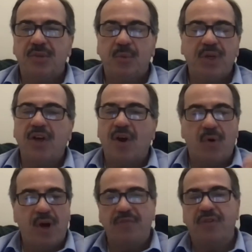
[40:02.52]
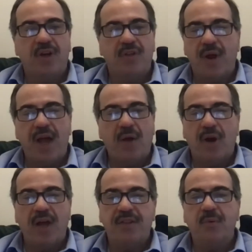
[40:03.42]
We could go on for another
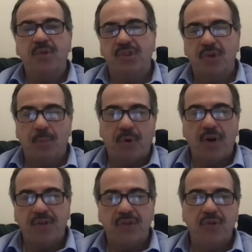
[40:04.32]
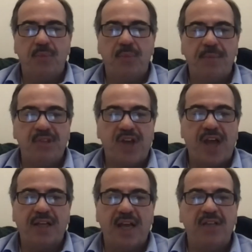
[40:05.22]
hour. I think we should do a part 2, and maybe
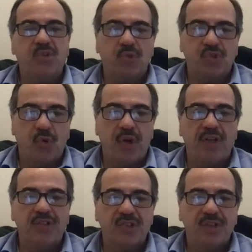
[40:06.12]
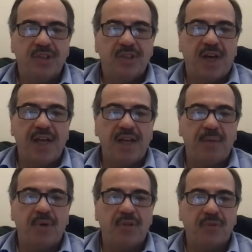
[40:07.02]
Jack Yates will join us,
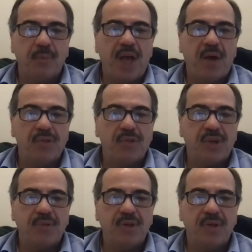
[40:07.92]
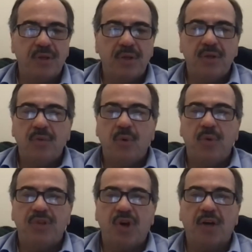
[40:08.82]
Dianne, a month from now or something,
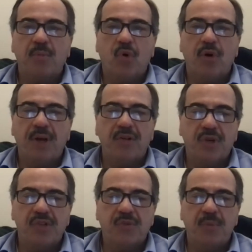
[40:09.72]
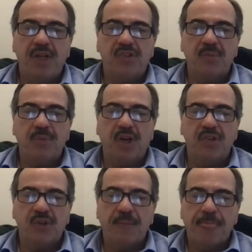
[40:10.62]
where we talk more about transformation,
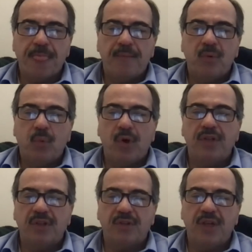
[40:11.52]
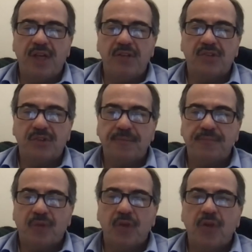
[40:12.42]
because one of the things
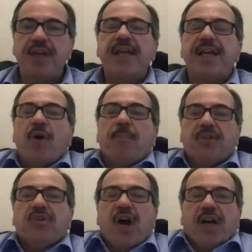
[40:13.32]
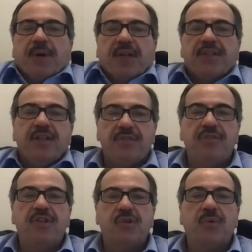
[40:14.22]
you can't help but talk about the
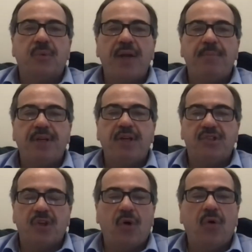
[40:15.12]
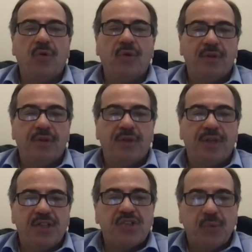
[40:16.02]
individual, right? Because the whole
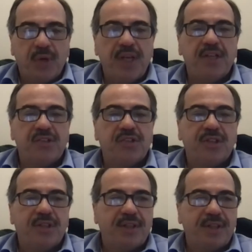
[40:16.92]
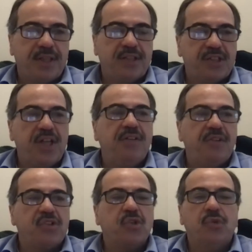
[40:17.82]
issue is it's the
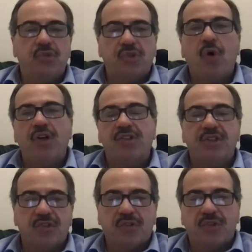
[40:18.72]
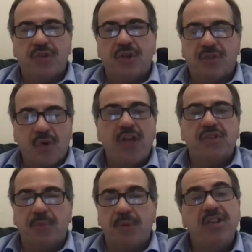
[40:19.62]
individual who's causing the
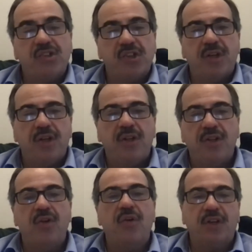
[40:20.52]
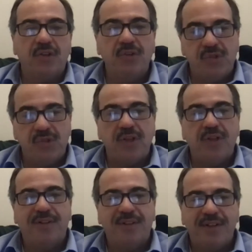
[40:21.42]
transformation, their
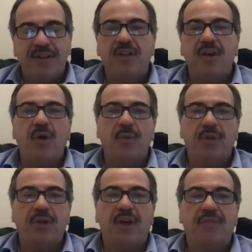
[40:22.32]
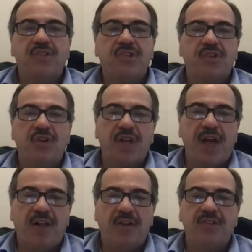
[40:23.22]
inclusion, their gifts, their
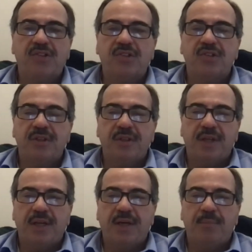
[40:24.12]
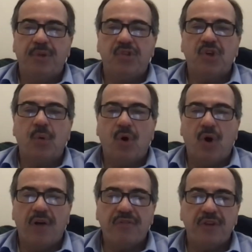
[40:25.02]
talents. But so
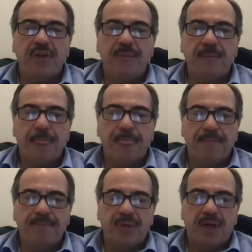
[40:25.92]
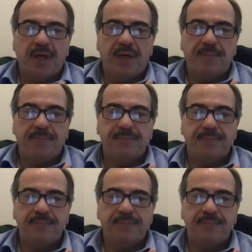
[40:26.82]
often, I